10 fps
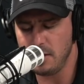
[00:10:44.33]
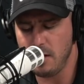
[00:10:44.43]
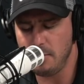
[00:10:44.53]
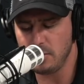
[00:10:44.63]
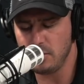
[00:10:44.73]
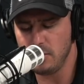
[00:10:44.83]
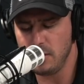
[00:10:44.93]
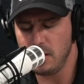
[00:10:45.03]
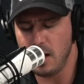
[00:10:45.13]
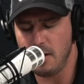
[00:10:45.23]
I had the
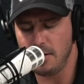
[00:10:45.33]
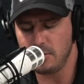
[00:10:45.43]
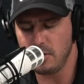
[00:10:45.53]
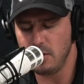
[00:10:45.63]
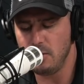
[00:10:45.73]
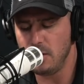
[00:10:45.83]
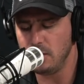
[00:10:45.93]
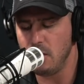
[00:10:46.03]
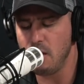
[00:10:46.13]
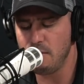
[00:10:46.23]
opportunity to RSO a
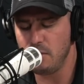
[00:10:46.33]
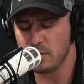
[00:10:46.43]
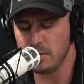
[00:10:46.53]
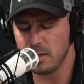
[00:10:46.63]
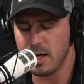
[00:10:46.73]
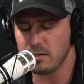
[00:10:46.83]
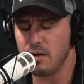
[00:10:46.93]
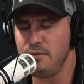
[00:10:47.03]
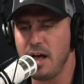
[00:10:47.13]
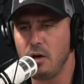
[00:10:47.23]
law enforcement class
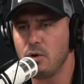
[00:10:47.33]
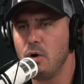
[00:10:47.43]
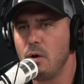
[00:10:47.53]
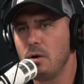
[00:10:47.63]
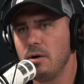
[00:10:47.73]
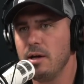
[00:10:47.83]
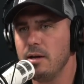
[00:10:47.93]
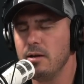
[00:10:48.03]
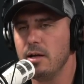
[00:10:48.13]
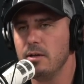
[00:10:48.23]
that Falcor
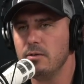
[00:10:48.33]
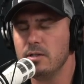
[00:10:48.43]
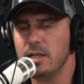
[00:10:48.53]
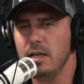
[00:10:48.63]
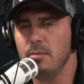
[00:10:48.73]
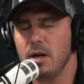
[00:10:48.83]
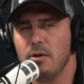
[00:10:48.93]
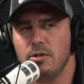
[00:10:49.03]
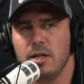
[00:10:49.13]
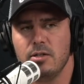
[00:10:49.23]
and the team
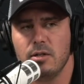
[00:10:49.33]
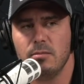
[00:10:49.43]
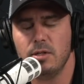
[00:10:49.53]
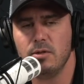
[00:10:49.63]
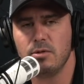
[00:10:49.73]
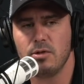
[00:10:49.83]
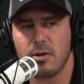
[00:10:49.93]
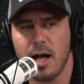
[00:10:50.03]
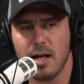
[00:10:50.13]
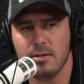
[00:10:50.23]
here and Jason and Melinda were so
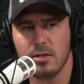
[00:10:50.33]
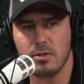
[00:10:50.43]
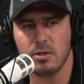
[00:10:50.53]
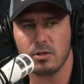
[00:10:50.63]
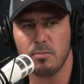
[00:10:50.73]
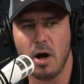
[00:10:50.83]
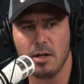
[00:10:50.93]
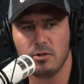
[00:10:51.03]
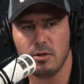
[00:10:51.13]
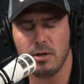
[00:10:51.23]
kind to
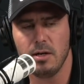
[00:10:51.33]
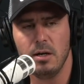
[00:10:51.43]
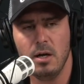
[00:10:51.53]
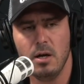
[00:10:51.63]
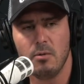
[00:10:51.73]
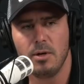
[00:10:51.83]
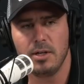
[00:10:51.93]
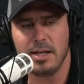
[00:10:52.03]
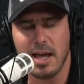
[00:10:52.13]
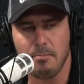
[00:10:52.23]
sponsor and
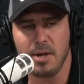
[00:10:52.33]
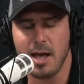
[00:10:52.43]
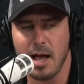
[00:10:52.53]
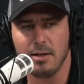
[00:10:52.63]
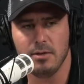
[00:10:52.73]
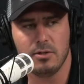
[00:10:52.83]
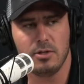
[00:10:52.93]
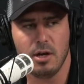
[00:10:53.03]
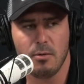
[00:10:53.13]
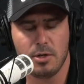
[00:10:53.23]
really get behind
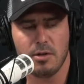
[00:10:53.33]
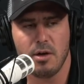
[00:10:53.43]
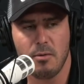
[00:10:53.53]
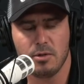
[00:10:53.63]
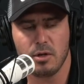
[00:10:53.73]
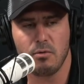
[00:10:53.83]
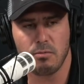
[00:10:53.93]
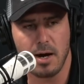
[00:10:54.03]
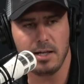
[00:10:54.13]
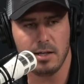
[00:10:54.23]
this year, which I thought was a
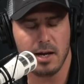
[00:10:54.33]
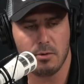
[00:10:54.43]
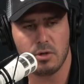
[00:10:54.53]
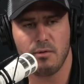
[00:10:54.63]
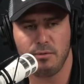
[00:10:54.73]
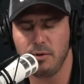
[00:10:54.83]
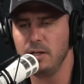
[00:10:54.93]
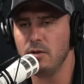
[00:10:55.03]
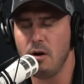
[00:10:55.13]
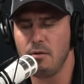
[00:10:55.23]
great thing. It was a
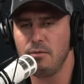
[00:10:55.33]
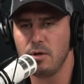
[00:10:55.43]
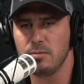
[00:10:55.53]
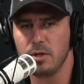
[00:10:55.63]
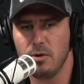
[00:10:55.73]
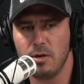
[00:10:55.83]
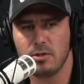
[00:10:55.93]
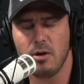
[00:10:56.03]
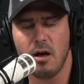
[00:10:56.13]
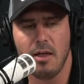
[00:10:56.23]
free law enforcement
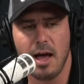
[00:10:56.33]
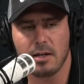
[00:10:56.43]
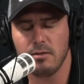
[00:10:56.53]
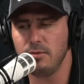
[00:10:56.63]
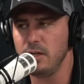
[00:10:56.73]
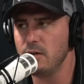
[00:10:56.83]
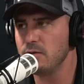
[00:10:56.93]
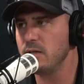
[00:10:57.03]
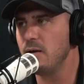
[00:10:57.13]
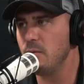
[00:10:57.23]
course to all active
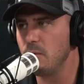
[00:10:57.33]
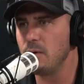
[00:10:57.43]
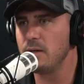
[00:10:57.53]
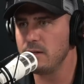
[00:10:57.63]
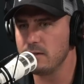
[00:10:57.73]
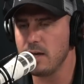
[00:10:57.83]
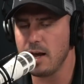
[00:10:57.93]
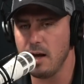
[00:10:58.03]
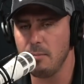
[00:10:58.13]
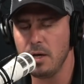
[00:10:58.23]
Leos that were willing to
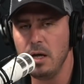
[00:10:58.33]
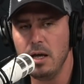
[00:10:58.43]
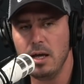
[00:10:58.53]
sign up.